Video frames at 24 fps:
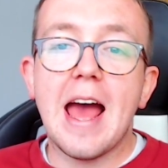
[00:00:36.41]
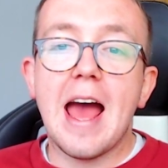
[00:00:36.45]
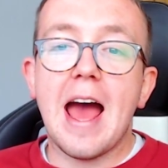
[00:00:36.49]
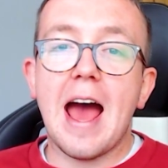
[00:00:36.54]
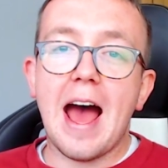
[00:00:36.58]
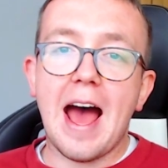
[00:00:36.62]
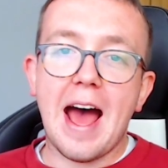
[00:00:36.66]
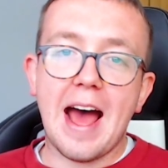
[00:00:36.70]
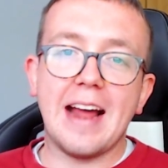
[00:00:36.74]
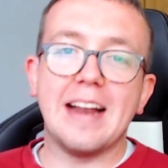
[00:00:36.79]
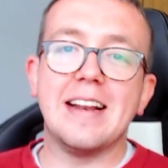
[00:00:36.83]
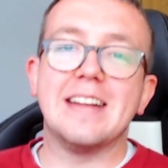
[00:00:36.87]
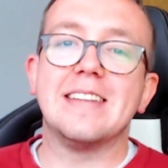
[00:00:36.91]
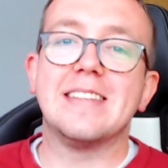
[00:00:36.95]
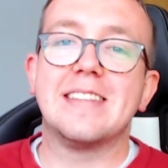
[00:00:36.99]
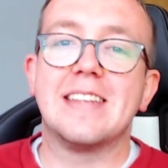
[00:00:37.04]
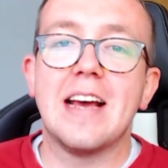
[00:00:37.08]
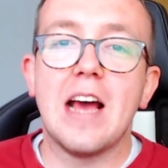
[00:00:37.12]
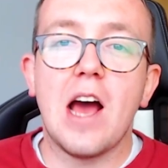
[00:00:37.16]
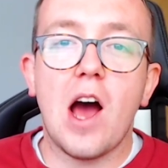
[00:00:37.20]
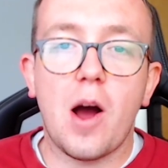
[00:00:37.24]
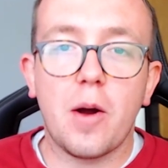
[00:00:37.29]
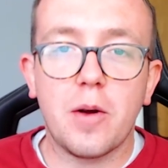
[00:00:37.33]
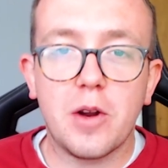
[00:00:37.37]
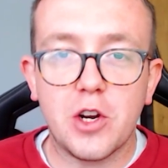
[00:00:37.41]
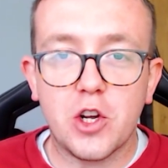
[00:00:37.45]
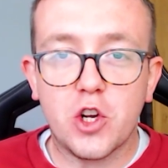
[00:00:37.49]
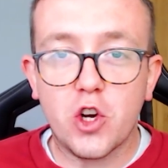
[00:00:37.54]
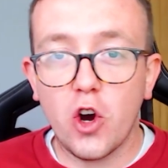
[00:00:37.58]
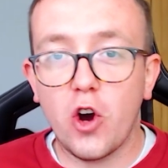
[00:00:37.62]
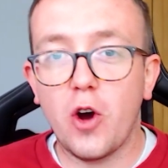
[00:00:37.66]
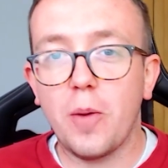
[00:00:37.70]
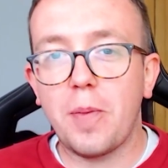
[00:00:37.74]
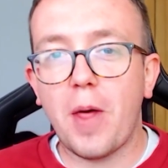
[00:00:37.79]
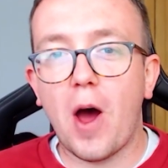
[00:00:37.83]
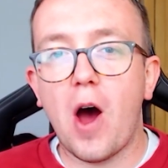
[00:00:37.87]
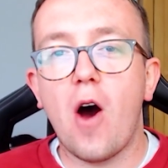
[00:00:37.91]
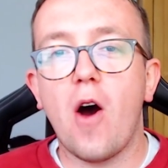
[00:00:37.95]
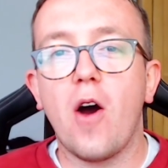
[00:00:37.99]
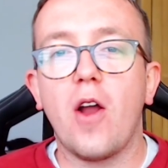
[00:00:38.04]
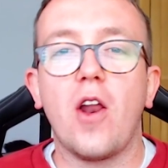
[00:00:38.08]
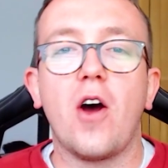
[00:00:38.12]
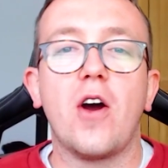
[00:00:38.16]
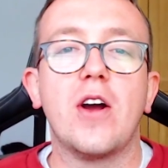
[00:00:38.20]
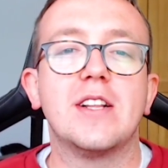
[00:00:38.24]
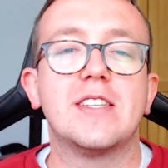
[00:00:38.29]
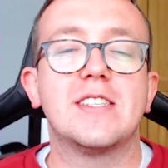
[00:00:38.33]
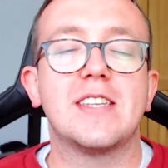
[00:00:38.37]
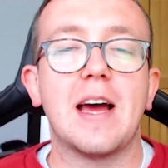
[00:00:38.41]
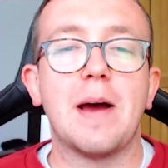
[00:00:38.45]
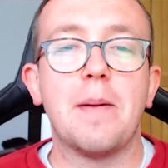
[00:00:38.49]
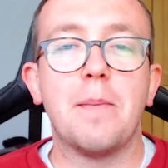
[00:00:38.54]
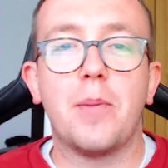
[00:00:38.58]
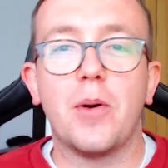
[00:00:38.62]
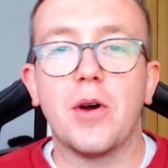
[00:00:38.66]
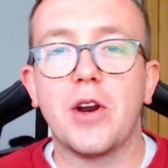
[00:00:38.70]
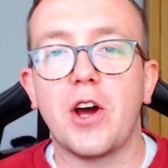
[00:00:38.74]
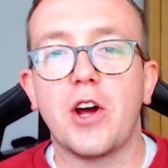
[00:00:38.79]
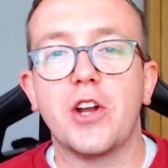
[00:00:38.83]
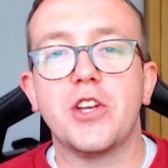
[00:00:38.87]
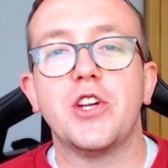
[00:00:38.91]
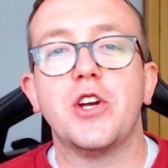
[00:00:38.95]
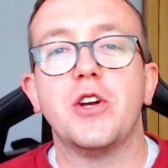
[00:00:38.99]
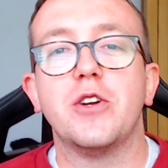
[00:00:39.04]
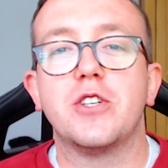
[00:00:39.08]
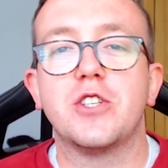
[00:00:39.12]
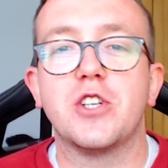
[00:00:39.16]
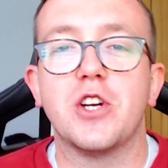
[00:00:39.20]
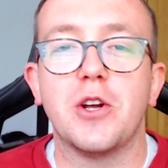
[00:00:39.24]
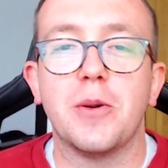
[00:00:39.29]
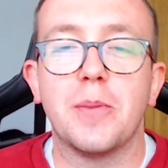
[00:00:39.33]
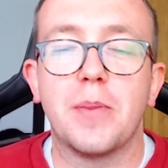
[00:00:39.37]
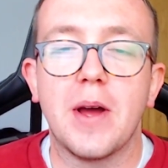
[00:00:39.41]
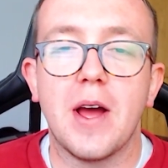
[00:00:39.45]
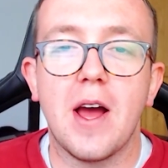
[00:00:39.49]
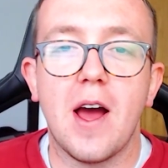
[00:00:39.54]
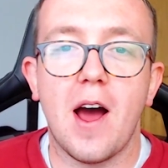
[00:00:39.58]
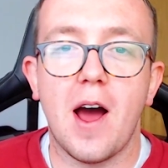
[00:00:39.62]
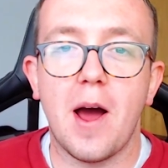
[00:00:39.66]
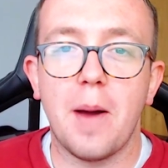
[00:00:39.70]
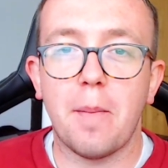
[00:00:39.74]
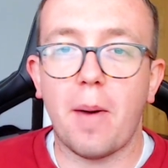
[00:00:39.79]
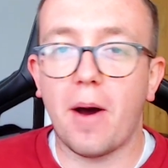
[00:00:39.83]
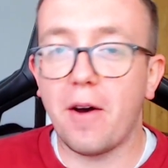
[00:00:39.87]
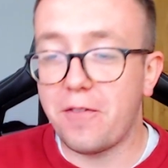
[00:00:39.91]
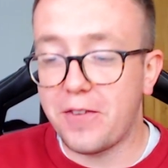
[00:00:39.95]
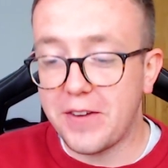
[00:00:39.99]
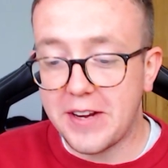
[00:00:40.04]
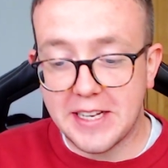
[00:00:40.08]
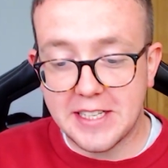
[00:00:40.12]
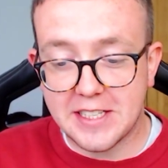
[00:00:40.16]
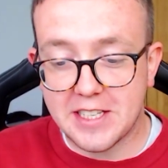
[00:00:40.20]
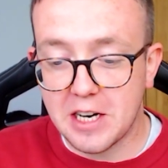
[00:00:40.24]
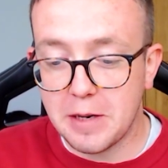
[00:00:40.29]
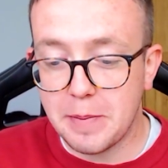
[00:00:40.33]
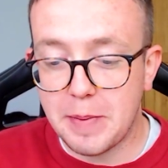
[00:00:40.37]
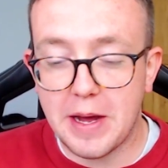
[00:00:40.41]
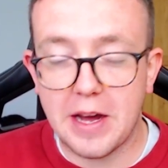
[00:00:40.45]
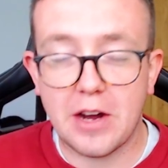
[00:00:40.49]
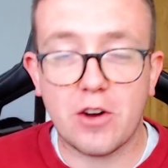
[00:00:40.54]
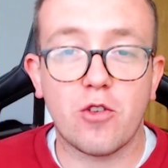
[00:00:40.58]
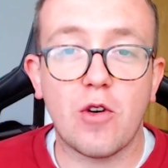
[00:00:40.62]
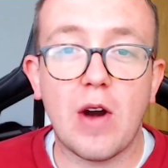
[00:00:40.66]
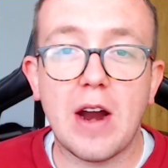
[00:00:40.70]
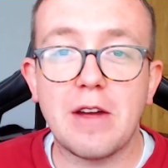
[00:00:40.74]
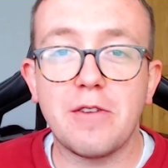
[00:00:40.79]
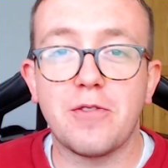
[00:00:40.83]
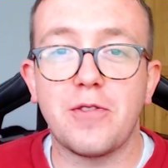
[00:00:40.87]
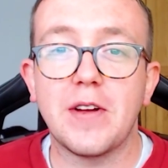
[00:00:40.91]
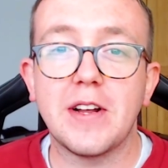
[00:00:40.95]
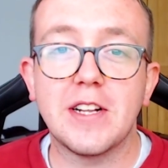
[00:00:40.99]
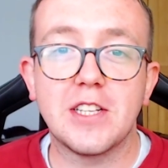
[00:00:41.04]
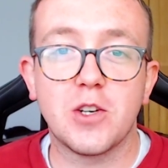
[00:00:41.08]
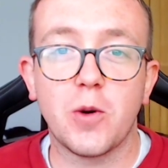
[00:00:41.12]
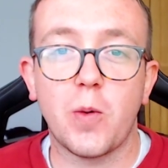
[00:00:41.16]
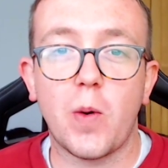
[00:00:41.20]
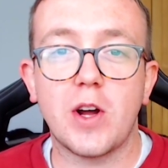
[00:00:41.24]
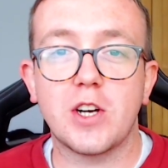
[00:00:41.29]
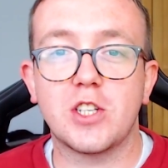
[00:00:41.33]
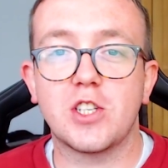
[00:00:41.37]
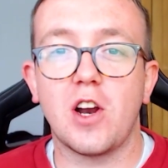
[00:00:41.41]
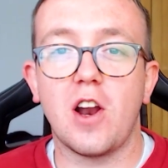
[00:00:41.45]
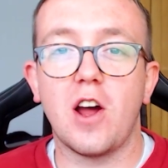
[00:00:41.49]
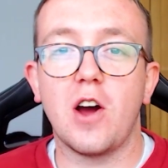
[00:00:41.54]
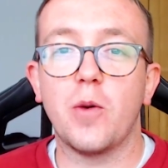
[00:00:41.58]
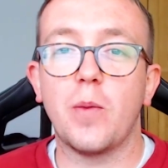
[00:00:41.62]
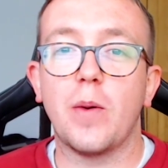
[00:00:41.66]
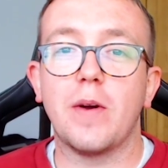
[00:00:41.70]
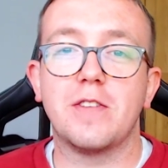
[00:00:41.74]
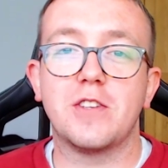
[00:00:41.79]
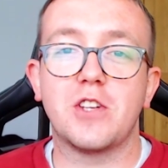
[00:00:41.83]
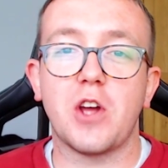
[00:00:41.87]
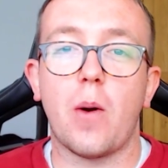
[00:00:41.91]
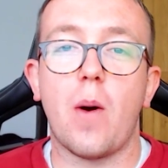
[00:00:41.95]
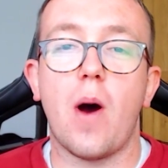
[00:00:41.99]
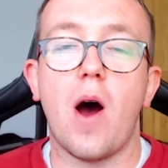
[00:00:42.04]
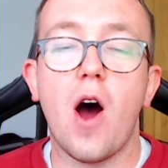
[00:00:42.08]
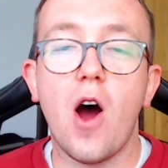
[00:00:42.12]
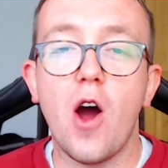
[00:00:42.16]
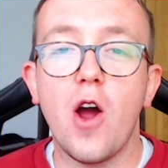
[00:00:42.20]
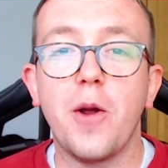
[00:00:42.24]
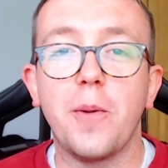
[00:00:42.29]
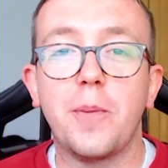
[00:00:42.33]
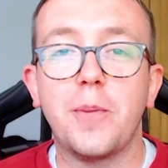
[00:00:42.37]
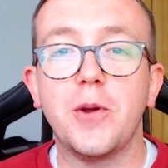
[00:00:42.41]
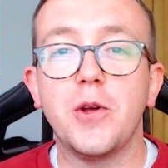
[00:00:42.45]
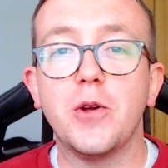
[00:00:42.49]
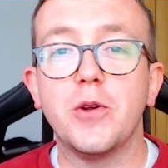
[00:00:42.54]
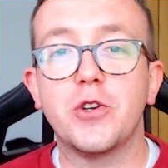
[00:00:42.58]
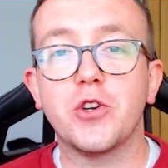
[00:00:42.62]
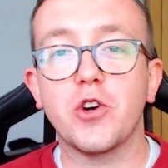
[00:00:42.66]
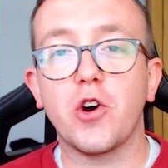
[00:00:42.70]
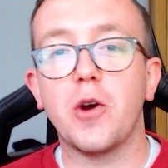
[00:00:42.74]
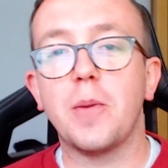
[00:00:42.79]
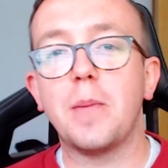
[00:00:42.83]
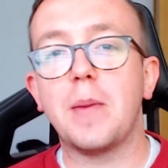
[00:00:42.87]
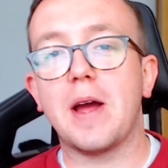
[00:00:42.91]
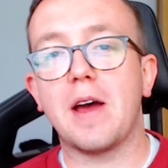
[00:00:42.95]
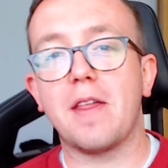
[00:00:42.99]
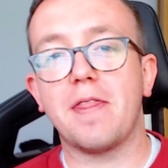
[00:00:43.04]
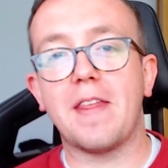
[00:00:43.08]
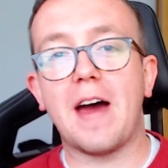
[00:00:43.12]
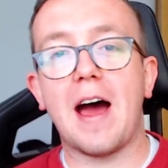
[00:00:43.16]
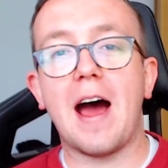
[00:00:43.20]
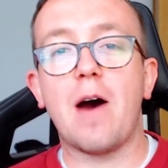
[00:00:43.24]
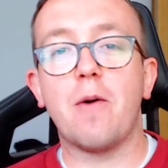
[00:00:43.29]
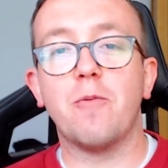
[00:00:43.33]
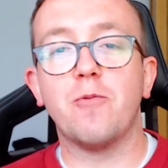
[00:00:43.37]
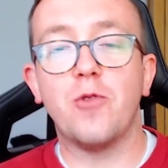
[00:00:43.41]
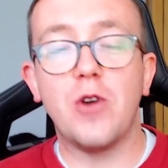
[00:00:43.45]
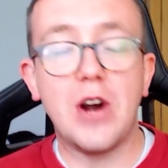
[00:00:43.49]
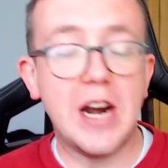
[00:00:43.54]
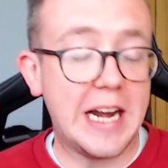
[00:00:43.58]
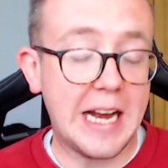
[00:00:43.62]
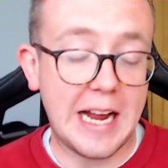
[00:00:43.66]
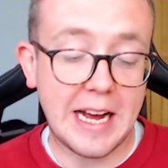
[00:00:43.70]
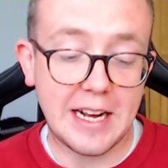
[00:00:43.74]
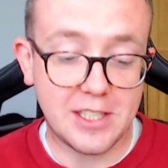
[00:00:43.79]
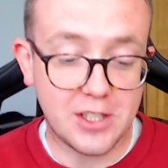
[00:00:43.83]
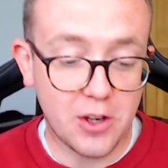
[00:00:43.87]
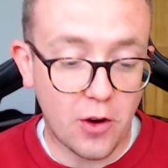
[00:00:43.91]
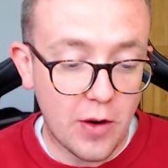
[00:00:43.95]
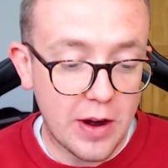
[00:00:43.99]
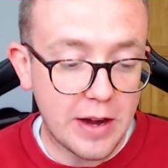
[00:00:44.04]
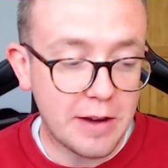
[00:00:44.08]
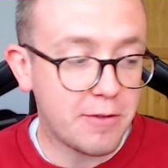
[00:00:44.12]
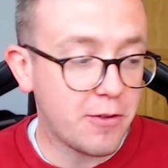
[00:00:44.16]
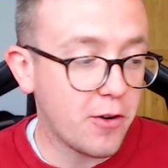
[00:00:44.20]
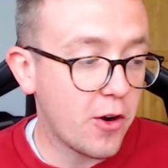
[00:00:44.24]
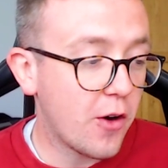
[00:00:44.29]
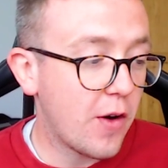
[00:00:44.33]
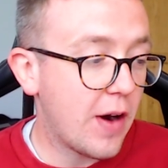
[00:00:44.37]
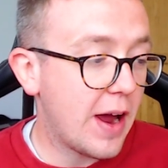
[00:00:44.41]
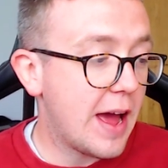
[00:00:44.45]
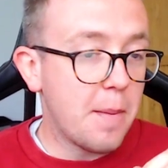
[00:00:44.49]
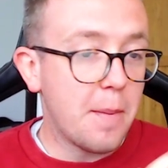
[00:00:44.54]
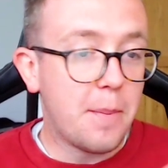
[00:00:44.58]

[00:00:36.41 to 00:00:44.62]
And I'm going to cut up the highlights and put it on YouTube. Um, I think it's going to be a great thing to watch along with, so I hope you join me on that. I'm really excited for it.